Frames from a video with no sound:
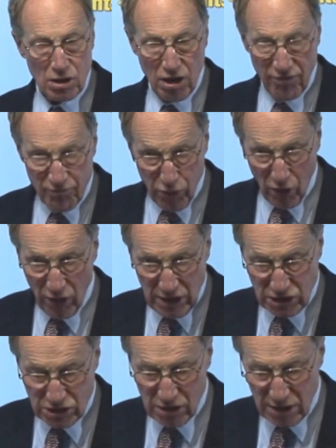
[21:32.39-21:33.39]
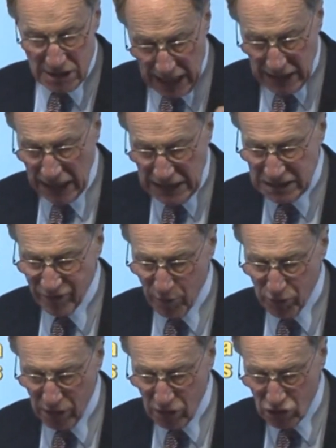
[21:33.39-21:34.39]
of boys, decades of
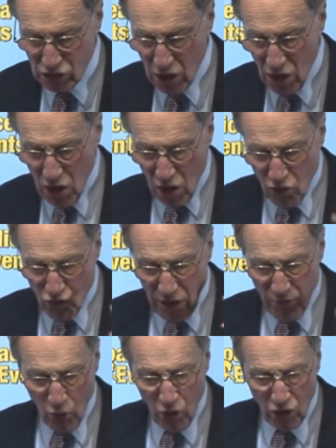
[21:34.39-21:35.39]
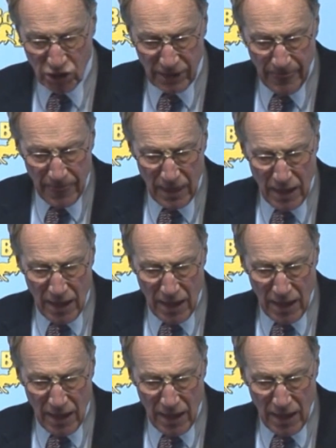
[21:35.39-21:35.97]
abuse rewarded